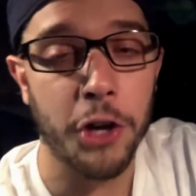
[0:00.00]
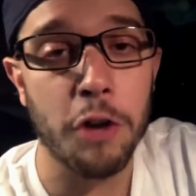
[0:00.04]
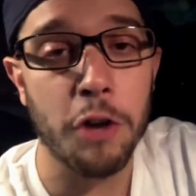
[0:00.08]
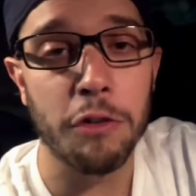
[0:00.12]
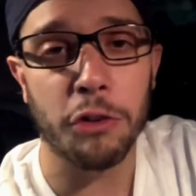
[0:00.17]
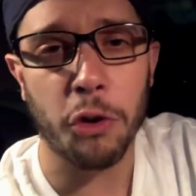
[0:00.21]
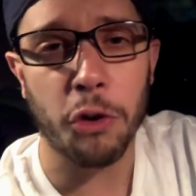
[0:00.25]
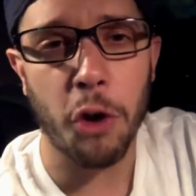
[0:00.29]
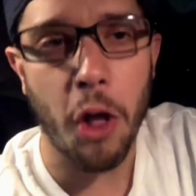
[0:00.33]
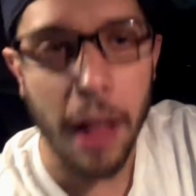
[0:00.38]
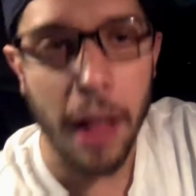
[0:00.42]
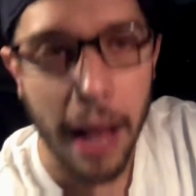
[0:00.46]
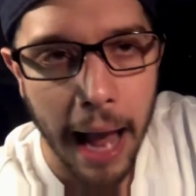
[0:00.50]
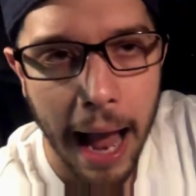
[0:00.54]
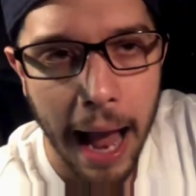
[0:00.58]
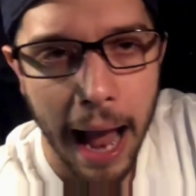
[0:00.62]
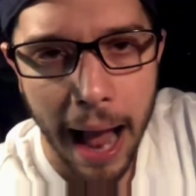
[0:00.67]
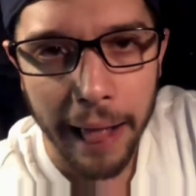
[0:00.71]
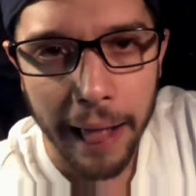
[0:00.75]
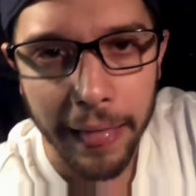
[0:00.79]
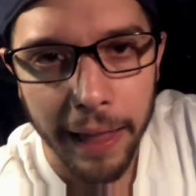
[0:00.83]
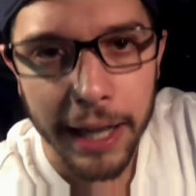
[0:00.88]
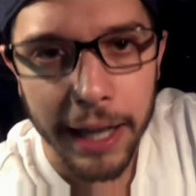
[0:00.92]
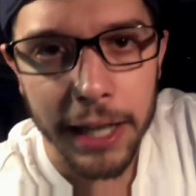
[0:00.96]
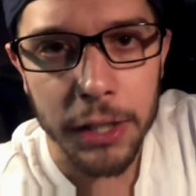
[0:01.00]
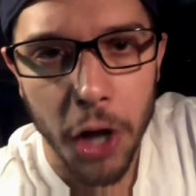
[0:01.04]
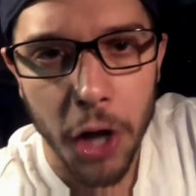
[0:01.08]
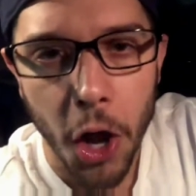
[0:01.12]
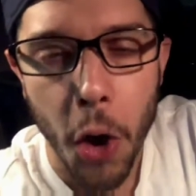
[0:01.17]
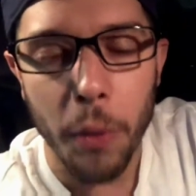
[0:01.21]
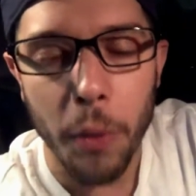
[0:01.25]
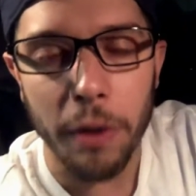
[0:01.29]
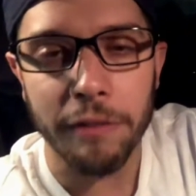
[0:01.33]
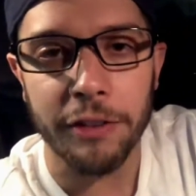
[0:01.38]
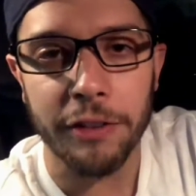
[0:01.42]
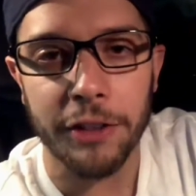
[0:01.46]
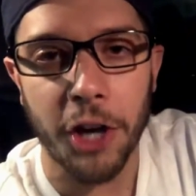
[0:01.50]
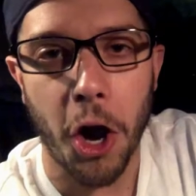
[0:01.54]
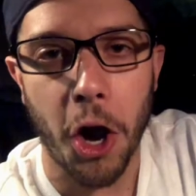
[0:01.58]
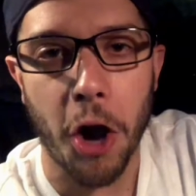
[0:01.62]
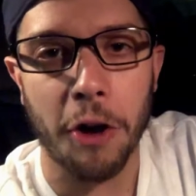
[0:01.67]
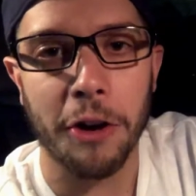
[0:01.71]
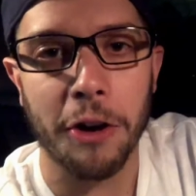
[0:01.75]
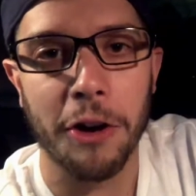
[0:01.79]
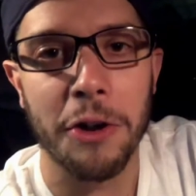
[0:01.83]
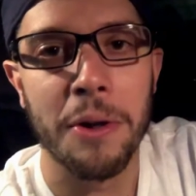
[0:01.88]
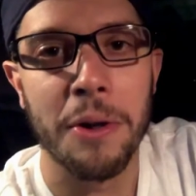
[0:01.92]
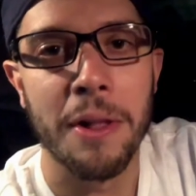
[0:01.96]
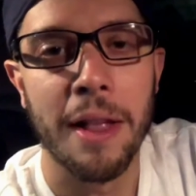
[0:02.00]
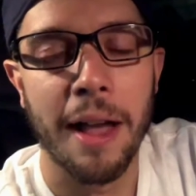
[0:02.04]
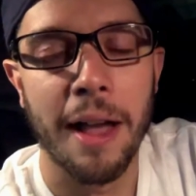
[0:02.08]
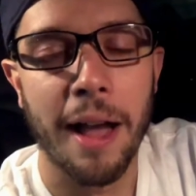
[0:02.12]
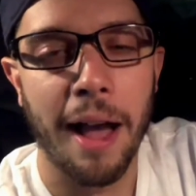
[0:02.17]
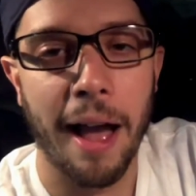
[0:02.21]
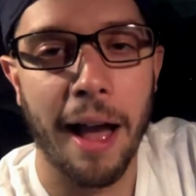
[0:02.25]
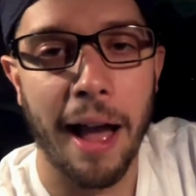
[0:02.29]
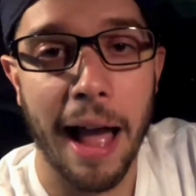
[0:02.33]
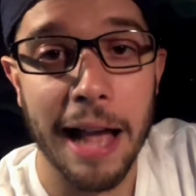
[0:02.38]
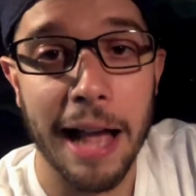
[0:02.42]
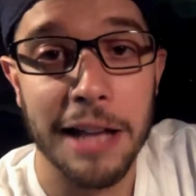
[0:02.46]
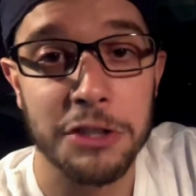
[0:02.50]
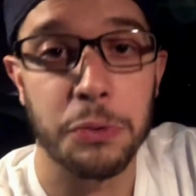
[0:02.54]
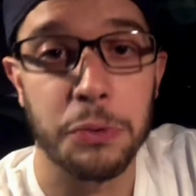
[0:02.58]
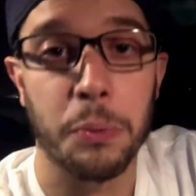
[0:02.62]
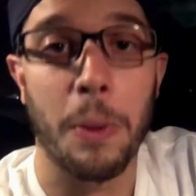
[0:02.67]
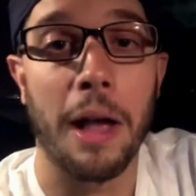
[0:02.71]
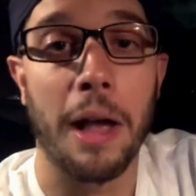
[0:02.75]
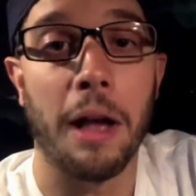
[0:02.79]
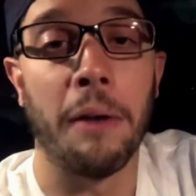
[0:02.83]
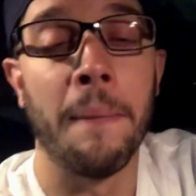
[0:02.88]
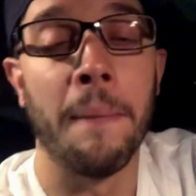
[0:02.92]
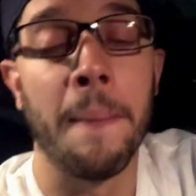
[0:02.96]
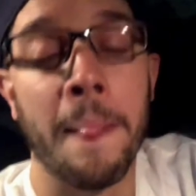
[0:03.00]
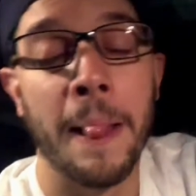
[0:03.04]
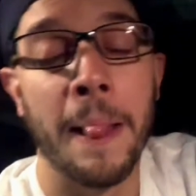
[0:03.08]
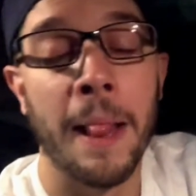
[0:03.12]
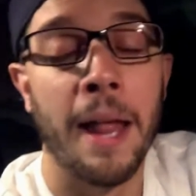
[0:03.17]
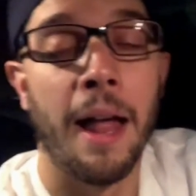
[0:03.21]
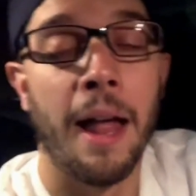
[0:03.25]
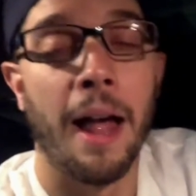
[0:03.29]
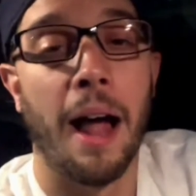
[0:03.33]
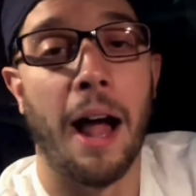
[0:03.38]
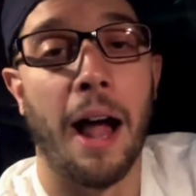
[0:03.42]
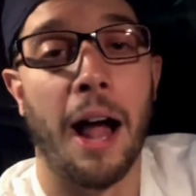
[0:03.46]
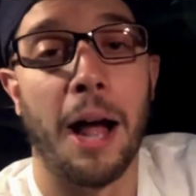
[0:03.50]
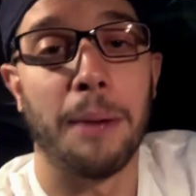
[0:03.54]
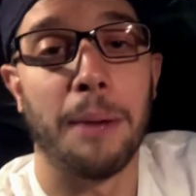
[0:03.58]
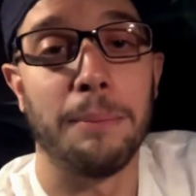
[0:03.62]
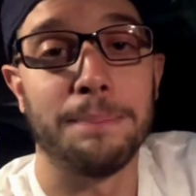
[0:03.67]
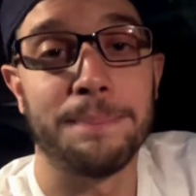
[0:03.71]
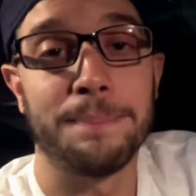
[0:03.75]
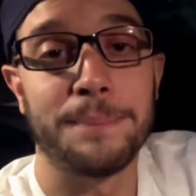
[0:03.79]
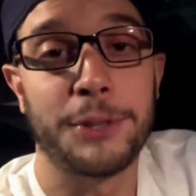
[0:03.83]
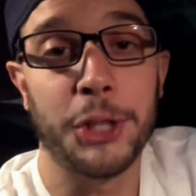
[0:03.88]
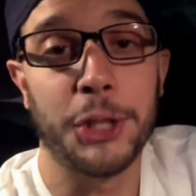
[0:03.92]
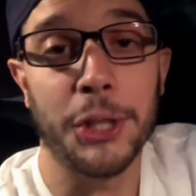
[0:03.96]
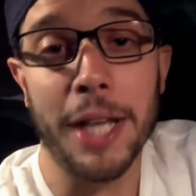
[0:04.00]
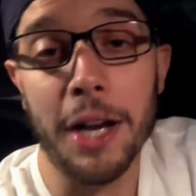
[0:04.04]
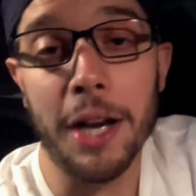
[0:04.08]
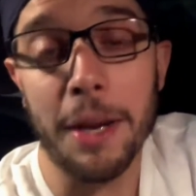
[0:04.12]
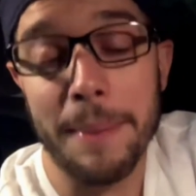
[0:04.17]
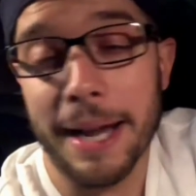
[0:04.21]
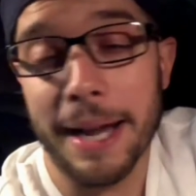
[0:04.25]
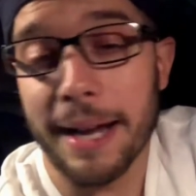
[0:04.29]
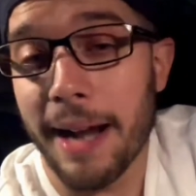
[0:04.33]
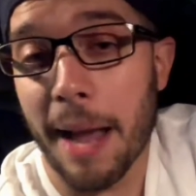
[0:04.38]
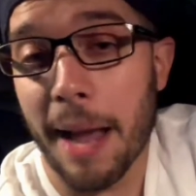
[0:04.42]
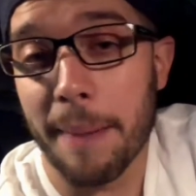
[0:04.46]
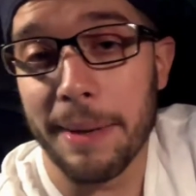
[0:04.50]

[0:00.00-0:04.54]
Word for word: And overall, I, I liked Owen Vaccaro uh, as well. Um, so there, man.